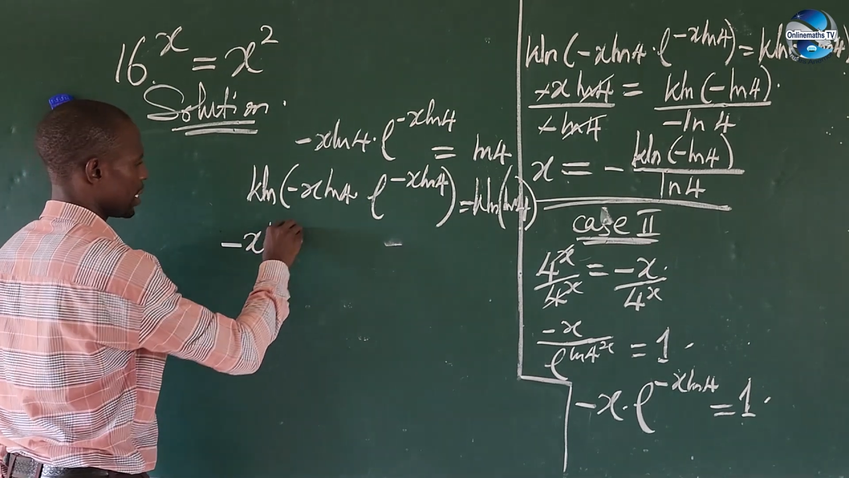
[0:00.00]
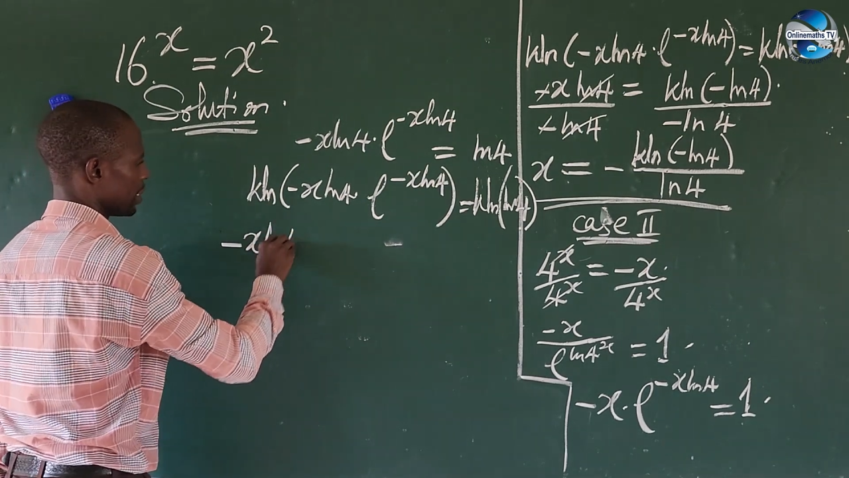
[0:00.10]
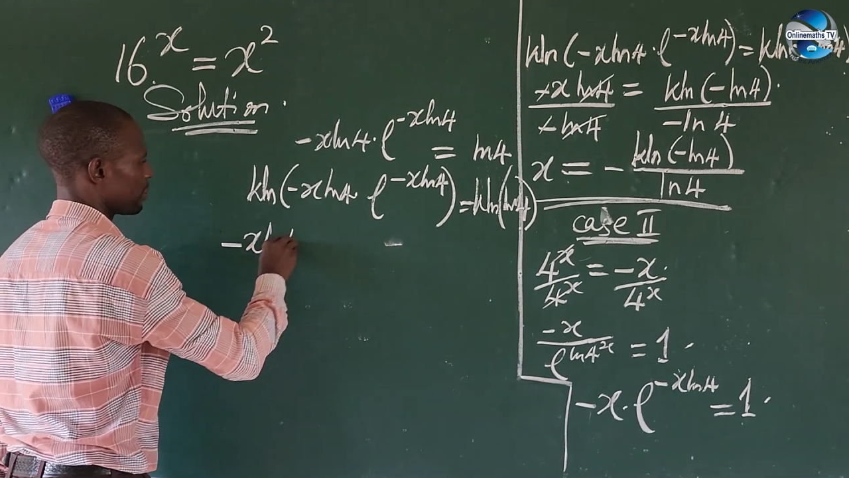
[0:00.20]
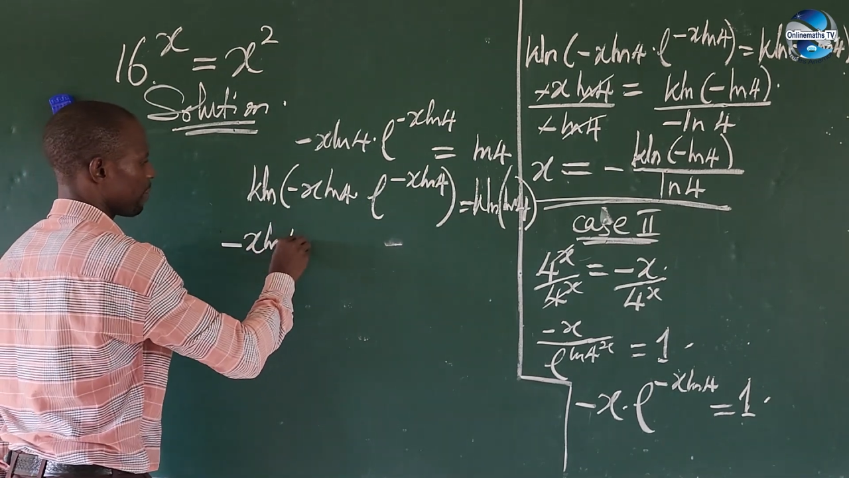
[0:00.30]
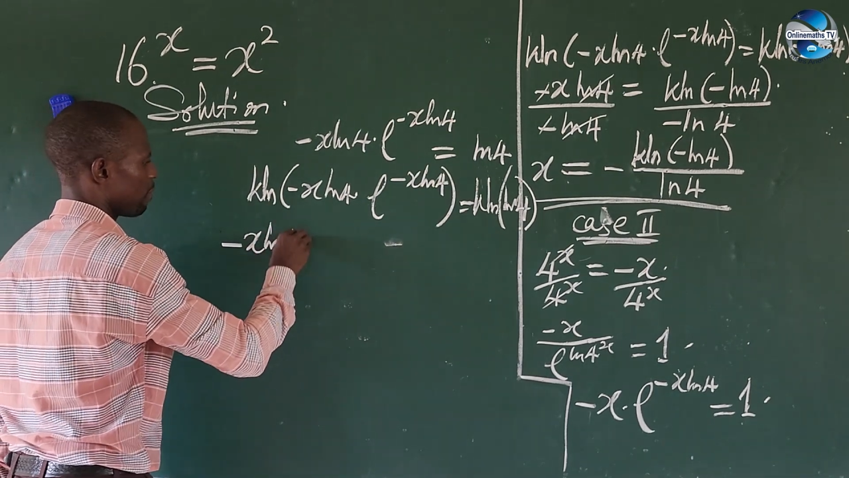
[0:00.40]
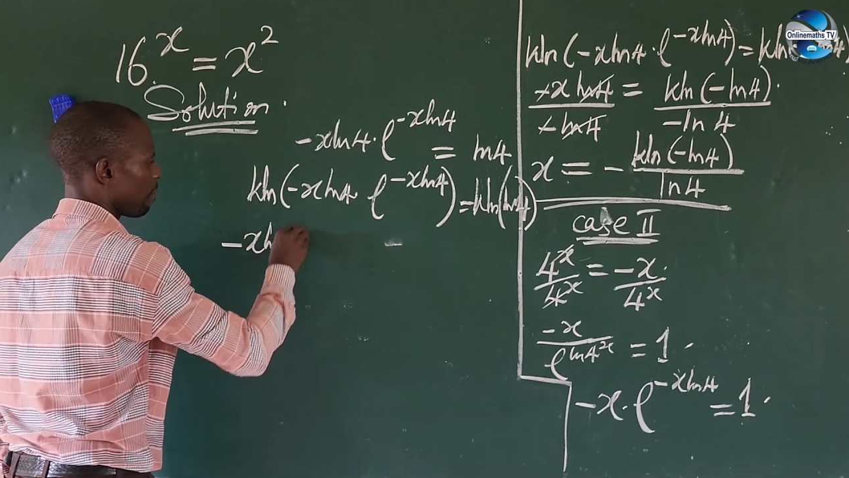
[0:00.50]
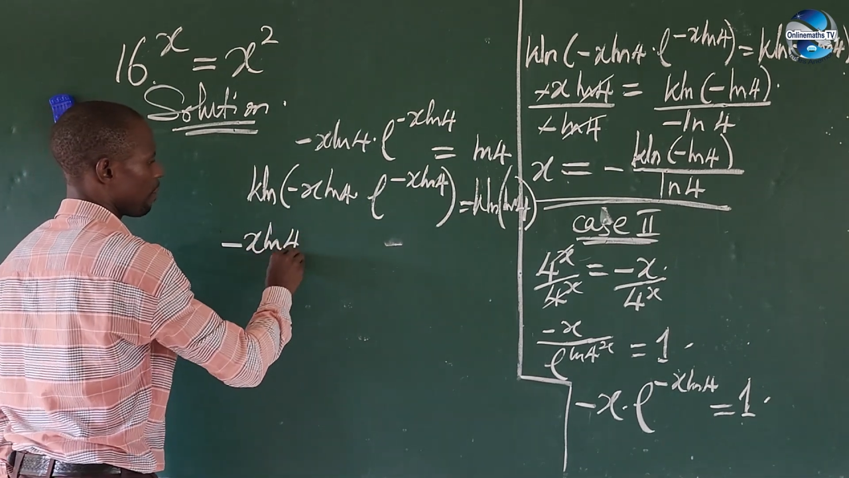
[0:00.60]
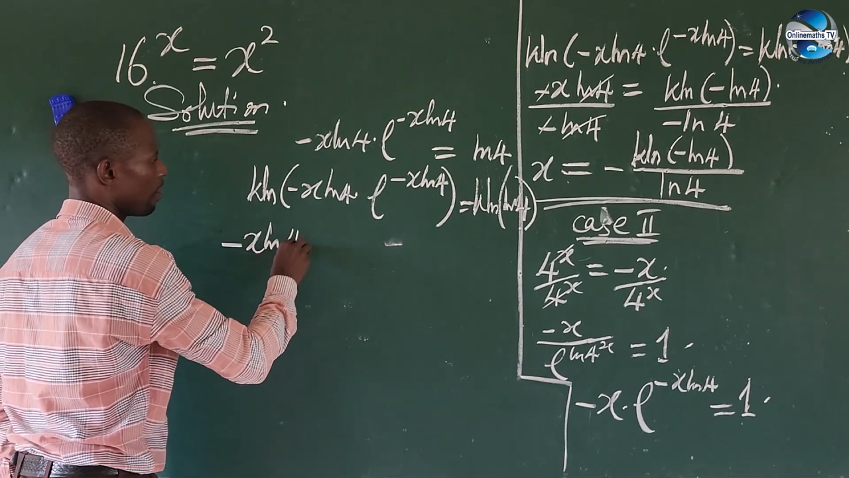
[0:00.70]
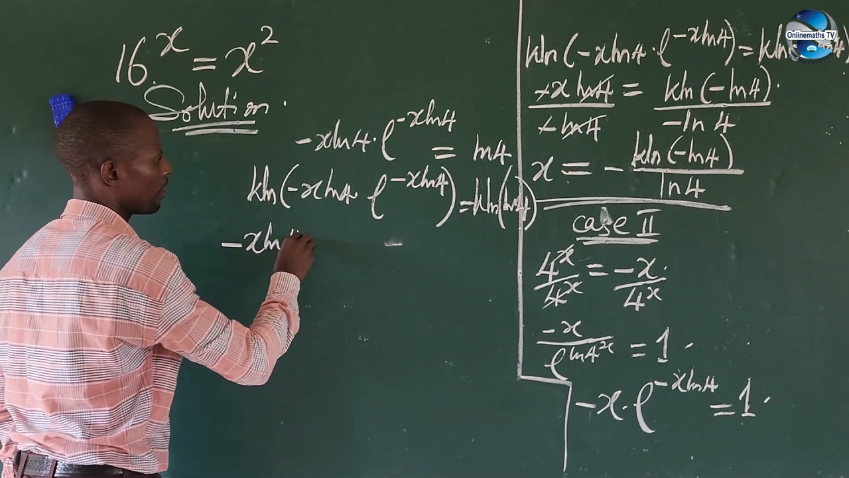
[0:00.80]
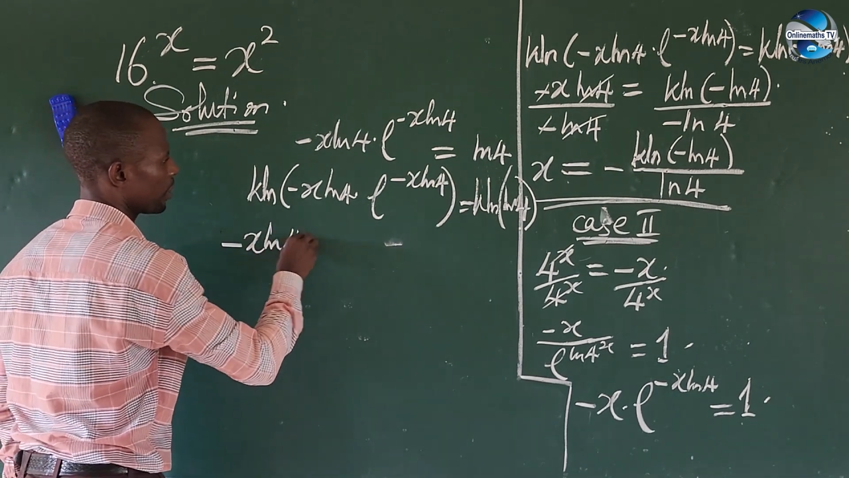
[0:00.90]
ln of
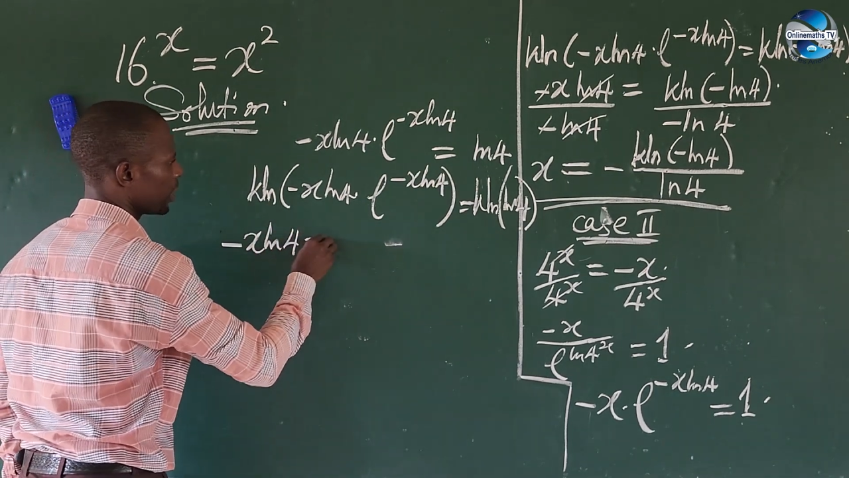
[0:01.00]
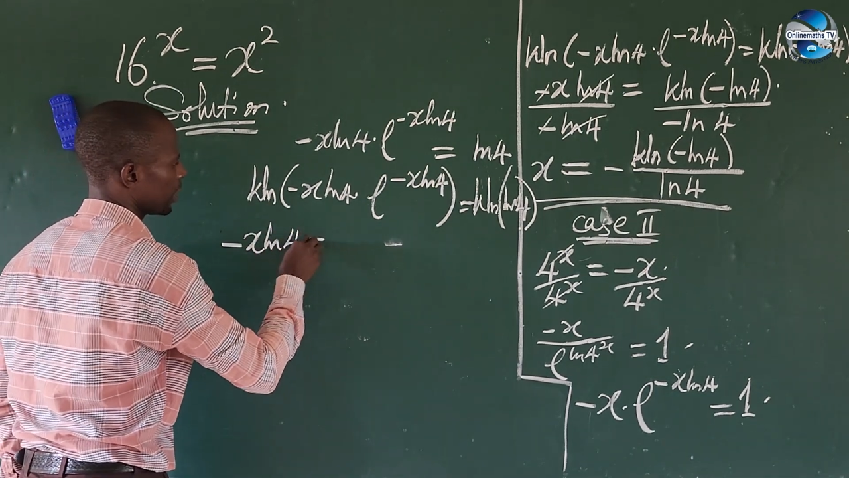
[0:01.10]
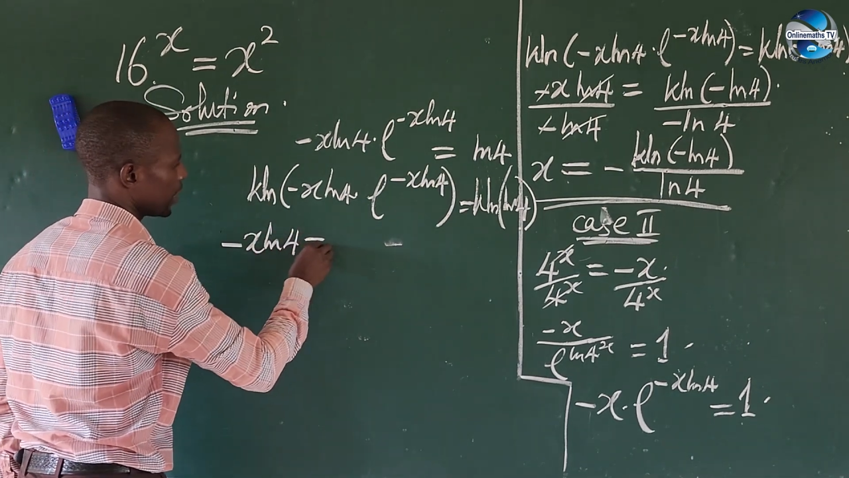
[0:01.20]
4